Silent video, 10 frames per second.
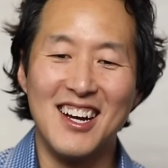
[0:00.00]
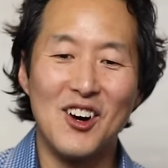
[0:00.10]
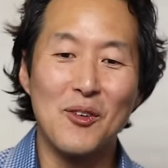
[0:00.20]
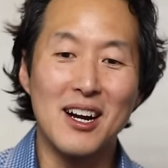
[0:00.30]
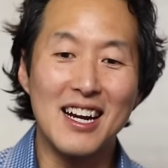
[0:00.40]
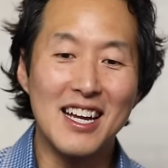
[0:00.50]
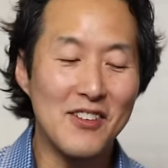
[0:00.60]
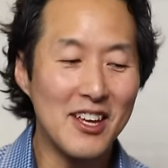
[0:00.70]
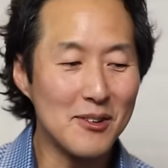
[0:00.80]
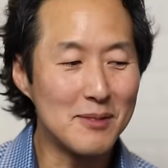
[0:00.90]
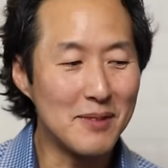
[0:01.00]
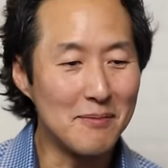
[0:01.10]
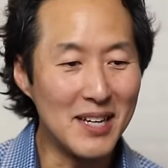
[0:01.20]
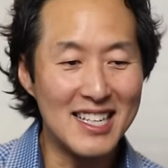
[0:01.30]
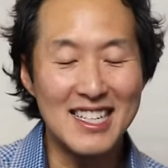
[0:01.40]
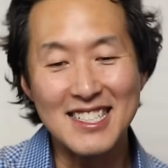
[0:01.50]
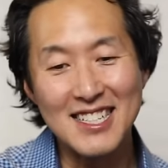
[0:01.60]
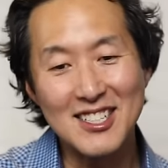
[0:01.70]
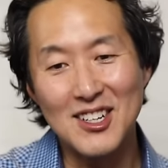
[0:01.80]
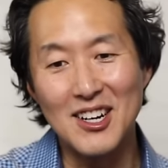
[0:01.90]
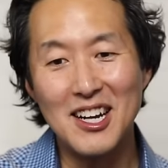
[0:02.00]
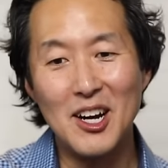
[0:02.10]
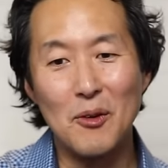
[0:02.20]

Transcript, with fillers: where if he would be mean to his sister,